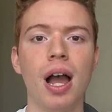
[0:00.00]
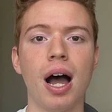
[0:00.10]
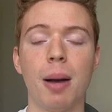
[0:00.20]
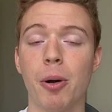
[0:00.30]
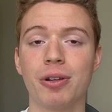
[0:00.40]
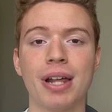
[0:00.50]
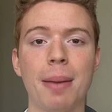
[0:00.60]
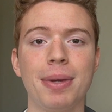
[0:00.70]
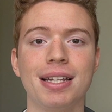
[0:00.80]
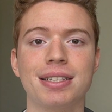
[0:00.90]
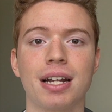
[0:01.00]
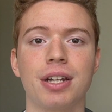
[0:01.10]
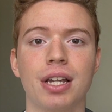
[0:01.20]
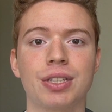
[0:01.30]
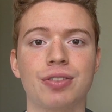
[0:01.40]
Uh, but with that being said,
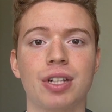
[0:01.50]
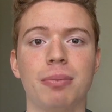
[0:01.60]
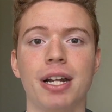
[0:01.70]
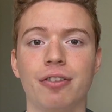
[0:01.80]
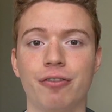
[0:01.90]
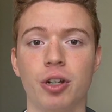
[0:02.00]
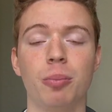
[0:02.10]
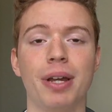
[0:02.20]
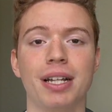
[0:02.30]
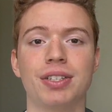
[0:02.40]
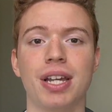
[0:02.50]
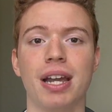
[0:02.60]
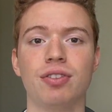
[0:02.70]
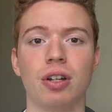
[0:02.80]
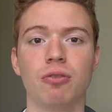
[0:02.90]
Gustavsson made a few big
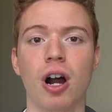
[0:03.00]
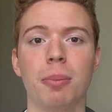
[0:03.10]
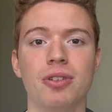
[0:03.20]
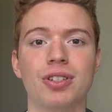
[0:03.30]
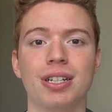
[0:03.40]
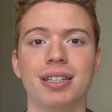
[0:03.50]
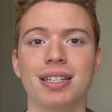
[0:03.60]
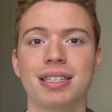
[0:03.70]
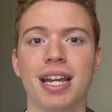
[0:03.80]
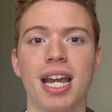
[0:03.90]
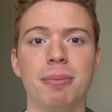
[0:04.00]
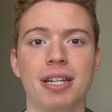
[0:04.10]
saves on Robertson in this game.